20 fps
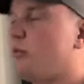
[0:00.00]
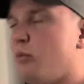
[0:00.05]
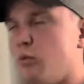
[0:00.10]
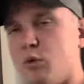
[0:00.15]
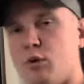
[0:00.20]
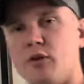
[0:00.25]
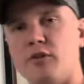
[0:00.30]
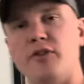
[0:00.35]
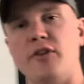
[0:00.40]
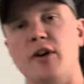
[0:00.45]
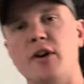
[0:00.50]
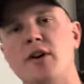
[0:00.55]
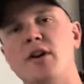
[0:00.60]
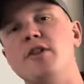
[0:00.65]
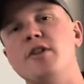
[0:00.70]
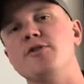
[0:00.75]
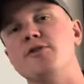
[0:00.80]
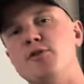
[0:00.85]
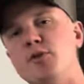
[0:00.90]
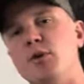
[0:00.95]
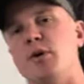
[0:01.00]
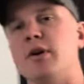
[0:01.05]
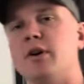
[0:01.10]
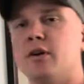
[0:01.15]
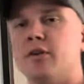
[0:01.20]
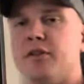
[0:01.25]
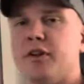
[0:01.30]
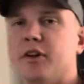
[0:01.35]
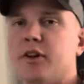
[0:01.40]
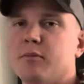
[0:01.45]
warfare
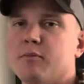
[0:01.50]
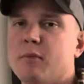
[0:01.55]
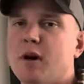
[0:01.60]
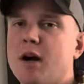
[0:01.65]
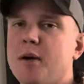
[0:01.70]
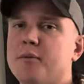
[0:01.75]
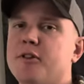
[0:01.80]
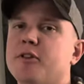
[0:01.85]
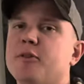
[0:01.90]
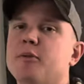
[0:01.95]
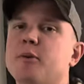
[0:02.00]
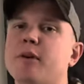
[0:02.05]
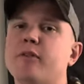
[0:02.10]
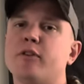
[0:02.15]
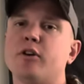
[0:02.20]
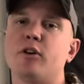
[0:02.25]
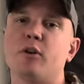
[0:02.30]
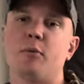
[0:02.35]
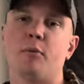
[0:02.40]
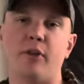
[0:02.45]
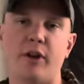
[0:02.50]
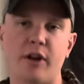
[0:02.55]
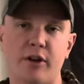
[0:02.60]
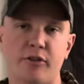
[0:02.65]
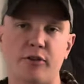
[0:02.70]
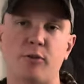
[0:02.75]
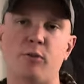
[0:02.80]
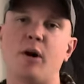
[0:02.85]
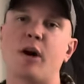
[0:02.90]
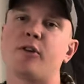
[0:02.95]
enjoyer that your mom said that we have at home. Thanks
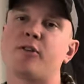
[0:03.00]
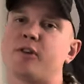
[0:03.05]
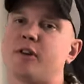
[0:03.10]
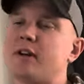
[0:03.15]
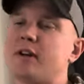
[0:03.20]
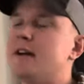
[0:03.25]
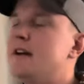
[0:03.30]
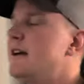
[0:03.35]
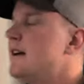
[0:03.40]
for watching.